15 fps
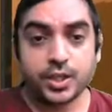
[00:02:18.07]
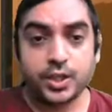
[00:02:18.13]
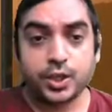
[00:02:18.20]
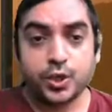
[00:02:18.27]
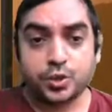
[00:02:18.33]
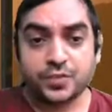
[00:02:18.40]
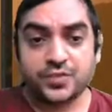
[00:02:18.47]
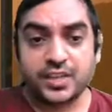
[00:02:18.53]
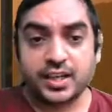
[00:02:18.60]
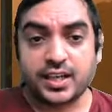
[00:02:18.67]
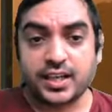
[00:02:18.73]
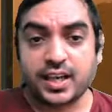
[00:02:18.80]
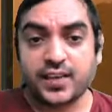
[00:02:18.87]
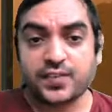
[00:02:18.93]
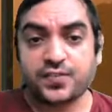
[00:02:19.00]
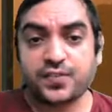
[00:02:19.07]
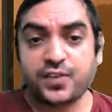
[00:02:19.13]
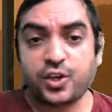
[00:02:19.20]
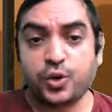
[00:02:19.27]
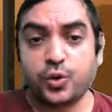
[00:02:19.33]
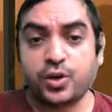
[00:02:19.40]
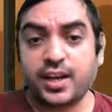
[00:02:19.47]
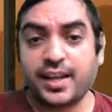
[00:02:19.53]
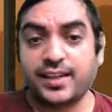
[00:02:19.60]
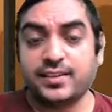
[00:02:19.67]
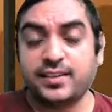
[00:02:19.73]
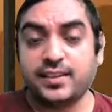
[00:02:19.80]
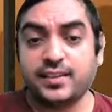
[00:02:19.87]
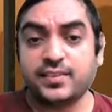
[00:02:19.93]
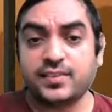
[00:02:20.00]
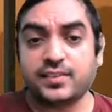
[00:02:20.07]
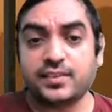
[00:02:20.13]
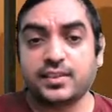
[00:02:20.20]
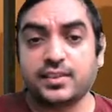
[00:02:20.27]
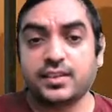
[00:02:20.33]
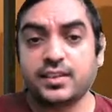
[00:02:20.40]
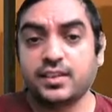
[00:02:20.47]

So if the graph look like this,